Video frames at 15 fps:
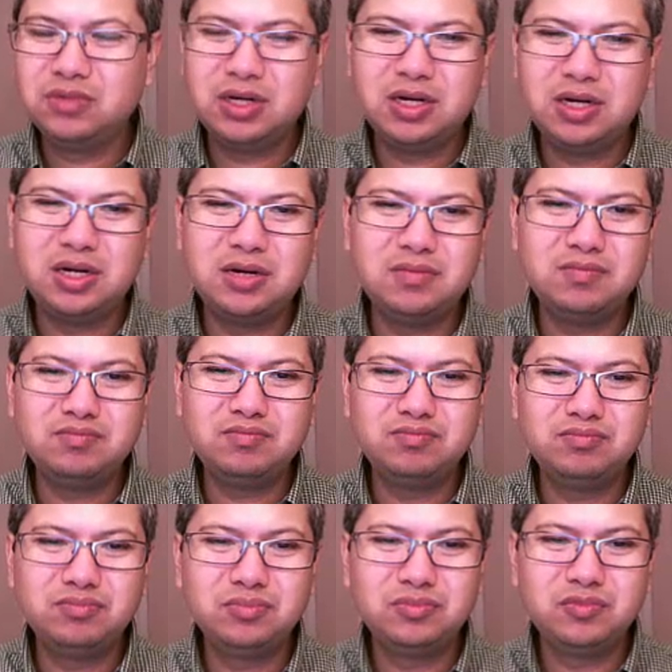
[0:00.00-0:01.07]
For
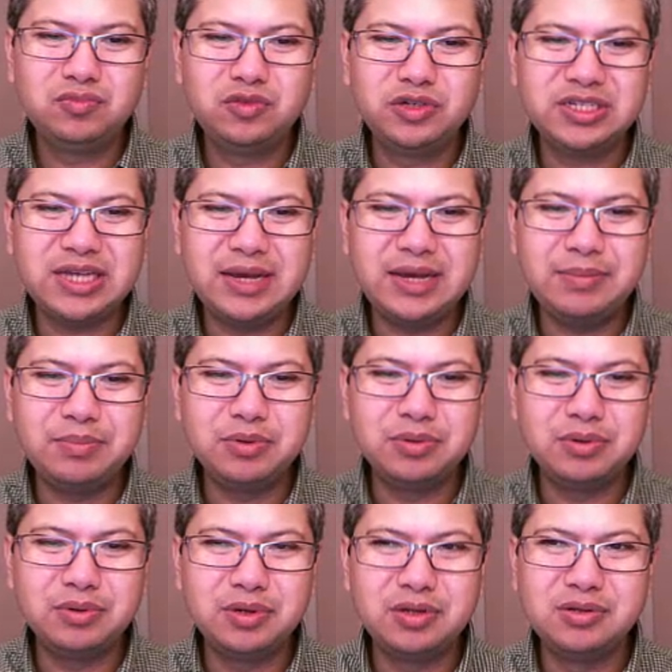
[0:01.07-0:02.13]

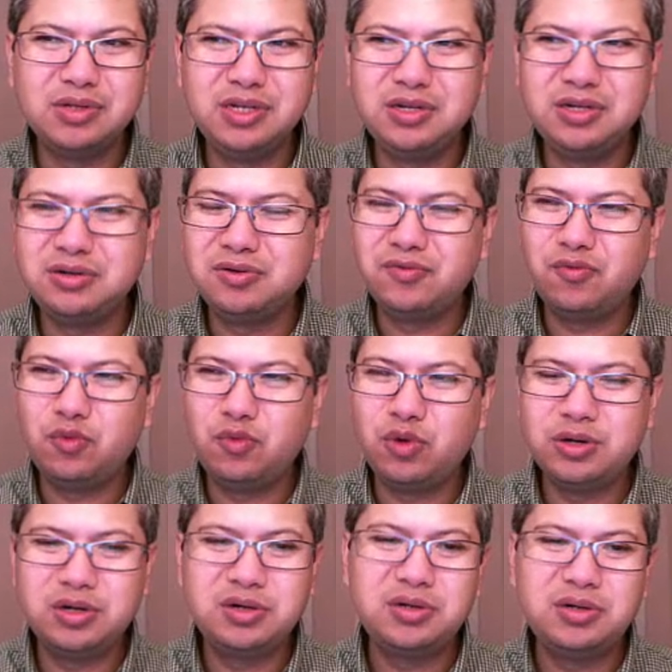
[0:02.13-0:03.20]
example, a liter of
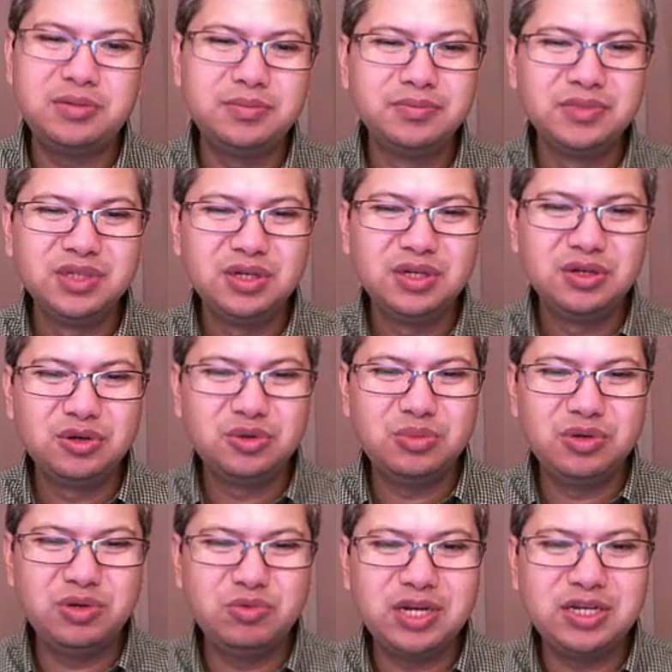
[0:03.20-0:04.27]
water
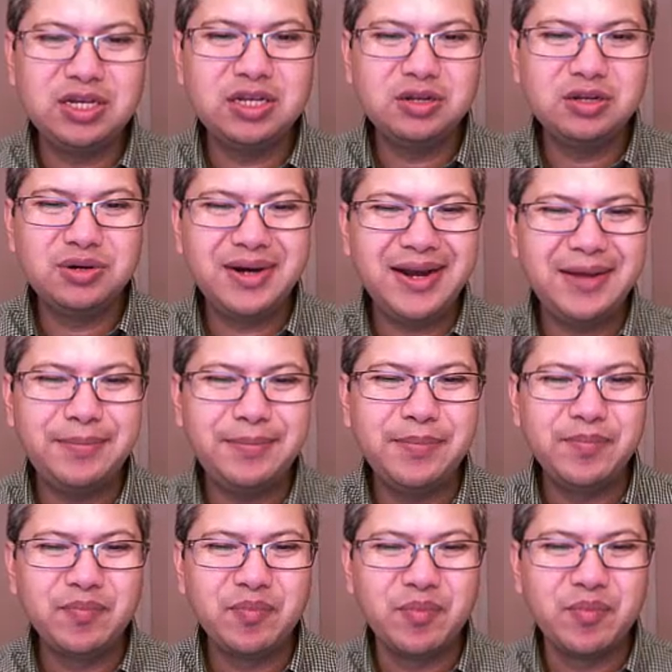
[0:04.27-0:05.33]
could be 1 kilogram,